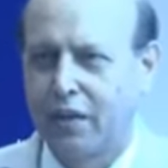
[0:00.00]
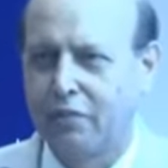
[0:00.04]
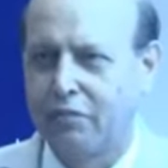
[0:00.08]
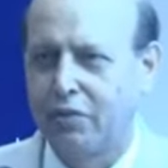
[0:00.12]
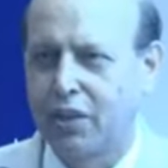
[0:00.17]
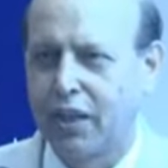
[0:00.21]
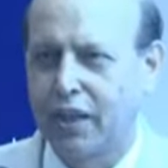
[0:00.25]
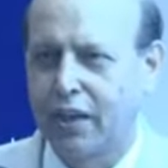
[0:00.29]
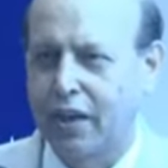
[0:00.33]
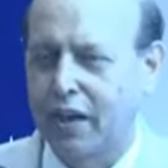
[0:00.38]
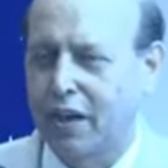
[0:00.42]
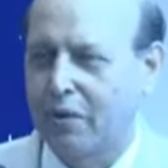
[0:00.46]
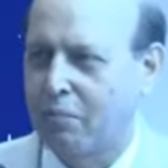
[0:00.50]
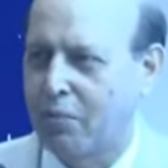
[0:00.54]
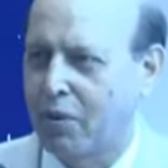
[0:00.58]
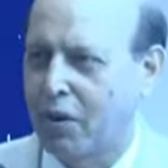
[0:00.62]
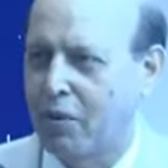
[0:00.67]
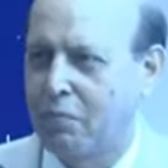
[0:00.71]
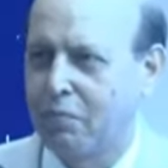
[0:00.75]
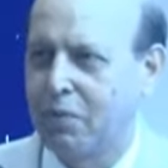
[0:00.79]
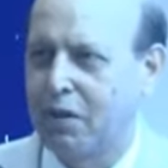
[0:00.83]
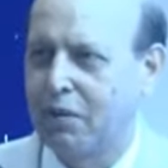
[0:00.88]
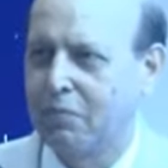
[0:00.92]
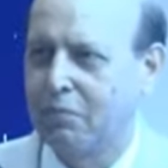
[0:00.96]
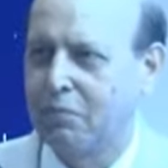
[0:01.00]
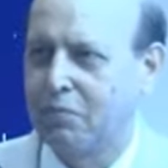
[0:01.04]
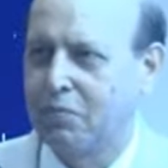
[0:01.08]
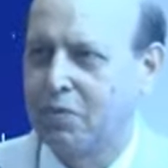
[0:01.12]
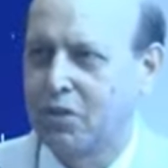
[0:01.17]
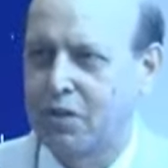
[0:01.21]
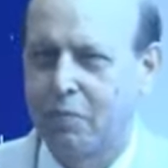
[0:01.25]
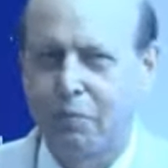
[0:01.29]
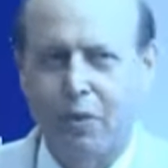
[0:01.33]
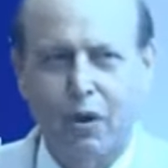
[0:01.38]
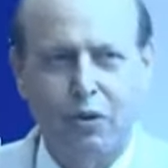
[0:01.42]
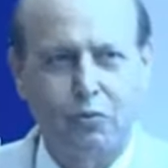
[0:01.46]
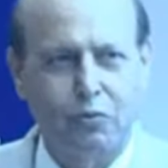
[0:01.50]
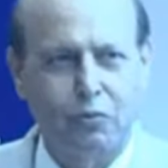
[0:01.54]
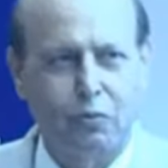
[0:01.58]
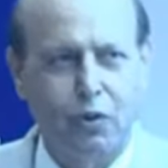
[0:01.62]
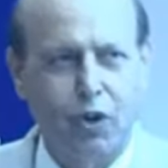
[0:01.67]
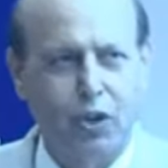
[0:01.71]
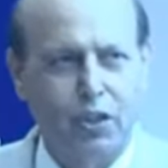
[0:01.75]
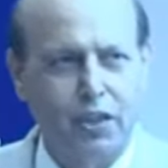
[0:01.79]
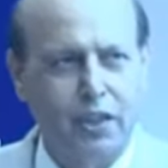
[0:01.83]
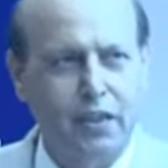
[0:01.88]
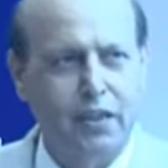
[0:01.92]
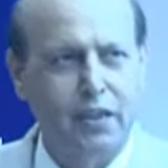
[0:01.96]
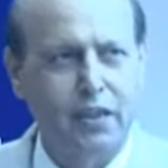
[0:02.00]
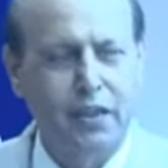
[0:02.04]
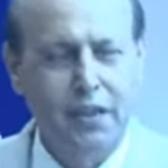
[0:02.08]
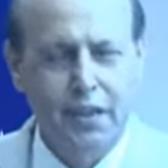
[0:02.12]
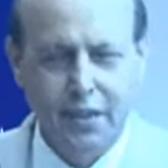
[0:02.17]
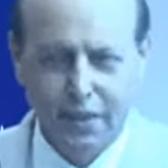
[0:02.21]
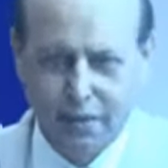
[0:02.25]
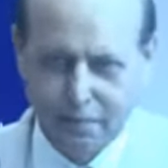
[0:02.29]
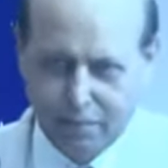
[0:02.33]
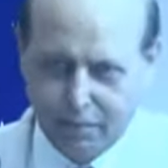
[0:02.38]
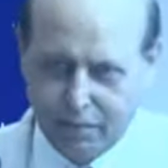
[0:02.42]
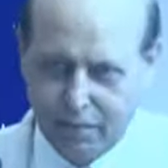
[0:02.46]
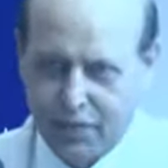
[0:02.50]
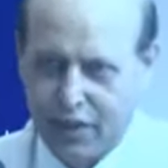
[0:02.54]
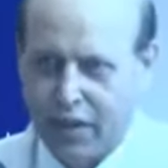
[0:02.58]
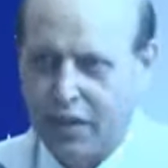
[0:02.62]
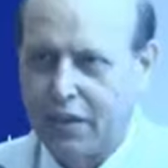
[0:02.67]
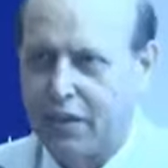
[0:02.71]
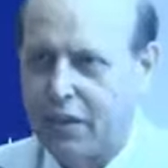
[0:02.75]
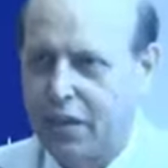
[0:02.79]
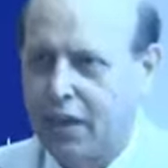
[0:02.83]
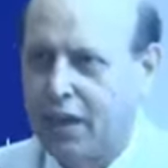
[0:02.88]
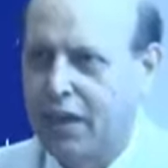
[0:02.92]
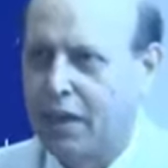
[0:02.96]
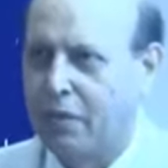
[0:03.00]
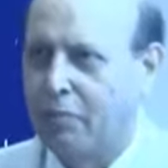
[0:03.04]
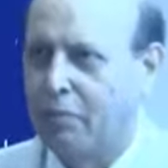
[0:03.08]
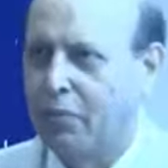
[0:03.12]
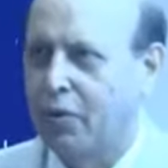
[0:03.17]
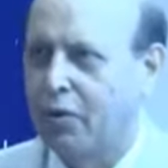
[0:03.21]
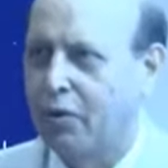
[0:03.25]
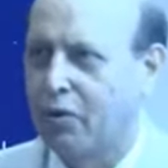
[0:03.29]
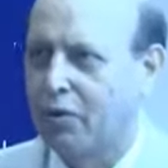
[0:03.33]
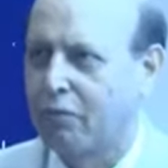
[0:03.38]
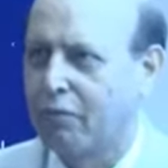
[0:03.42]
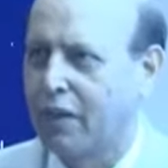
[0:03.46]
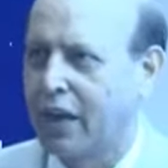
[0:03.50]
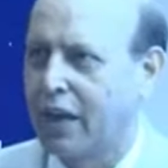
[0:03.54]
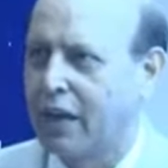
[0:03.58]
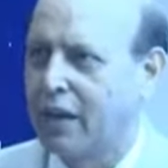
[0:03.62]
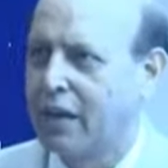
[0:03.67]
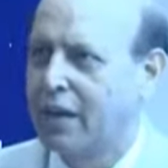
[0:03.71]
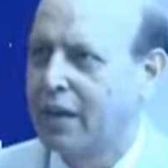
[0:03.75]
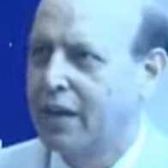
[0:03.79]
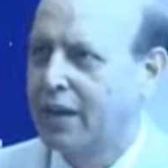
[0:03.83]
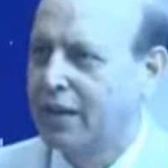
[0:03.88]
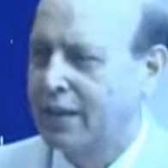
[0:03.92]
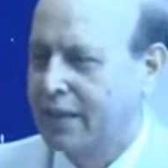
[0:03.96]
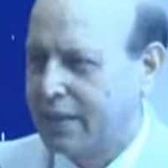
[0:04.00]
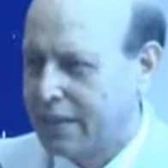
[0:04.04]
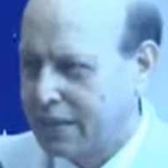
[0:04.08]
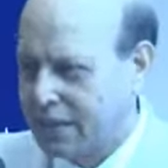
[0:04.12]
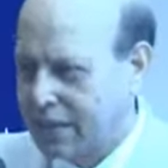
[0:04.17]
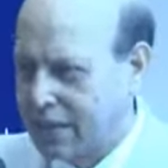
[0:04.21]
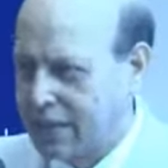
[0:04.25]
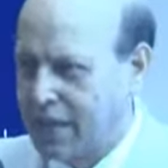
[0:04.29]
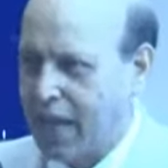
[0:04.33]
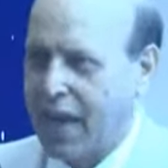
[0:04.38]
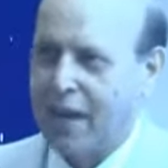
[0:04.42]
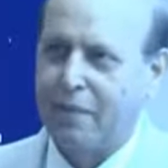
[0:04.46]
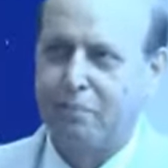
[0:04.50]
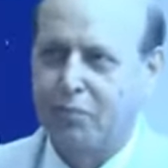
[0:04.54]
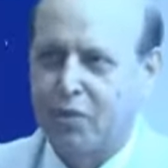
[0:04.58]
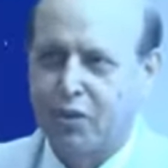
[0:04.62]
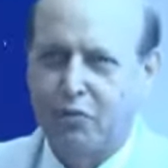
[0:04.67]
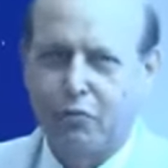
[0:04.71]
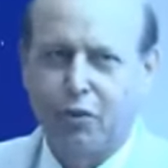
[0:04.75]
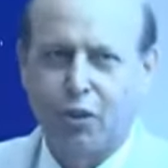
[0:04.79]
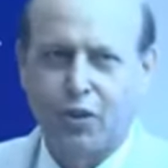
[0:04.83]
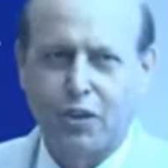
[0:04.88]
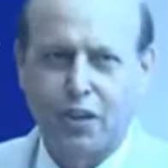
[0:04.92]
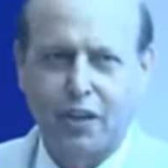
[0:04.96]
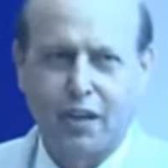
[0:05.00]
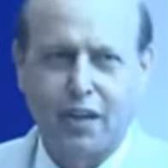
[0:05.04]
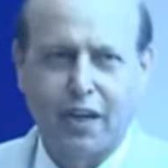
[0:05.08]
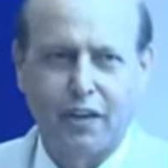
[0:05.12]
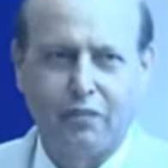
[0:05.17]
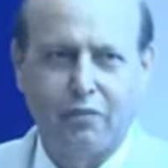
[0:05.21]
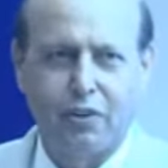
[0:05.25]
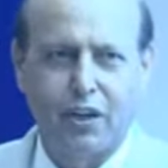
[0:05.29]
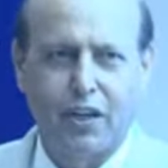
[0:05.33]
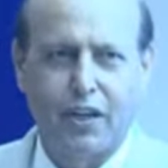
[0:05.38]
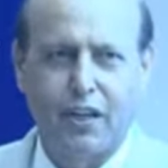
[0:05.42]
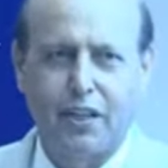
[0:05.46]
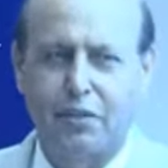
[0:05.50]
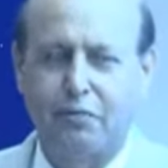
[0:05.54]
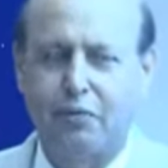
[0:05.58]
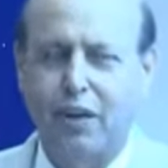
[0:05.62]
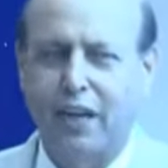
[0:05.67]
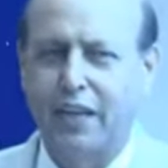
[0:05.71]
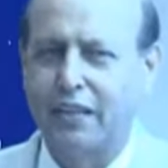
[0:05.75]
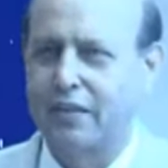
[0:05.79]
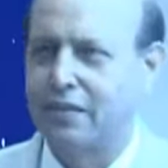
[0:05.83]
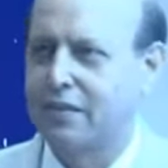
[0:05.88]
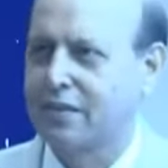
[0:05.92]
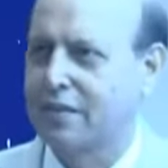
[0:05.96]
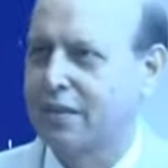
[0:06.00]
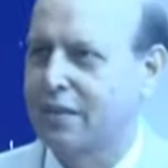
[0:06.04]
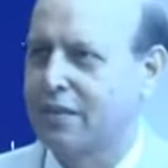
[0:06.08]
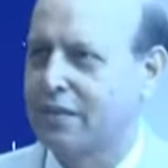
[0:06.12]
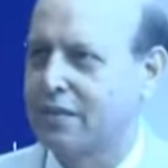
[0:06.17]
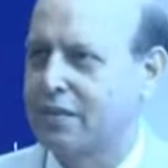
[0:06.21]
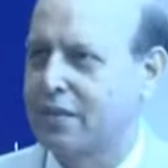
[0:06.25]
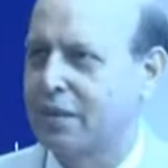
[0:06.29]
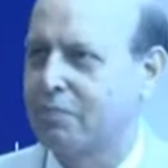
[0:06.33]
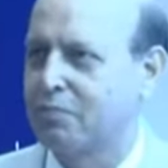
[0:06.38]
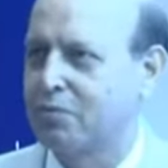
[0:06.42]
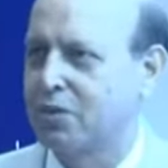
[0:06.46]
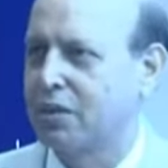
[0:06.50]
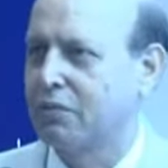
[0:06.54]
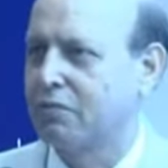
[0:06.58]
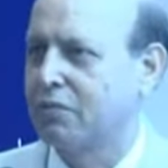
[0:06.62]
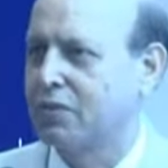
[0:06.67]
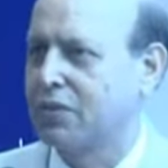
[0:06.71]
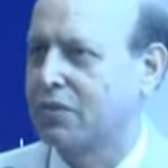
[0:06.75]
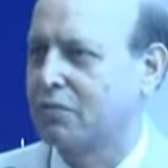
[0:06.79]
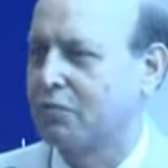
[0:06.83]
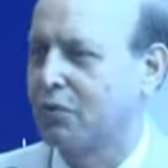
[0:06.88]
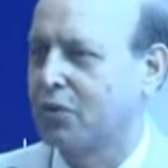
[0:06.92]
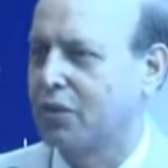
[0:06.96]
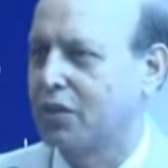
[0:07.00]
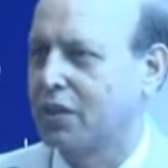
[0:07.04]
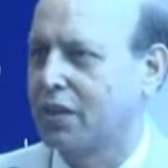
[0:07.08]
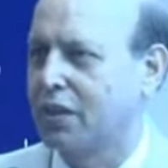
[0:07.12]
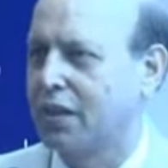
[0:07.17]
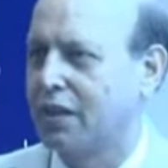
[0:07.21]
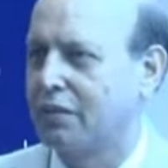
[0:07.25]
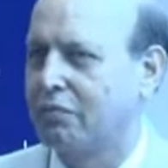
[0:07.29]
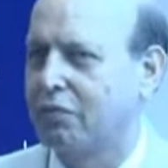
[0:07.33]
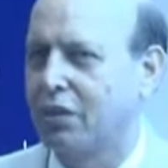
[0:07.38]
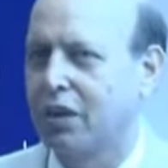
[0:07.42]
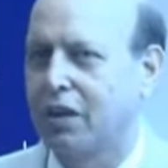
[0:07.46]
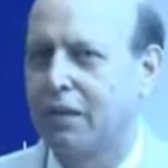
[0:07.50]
there are problems about water, then dig a bore well, dam the water level, otherwise it's subsurface water level.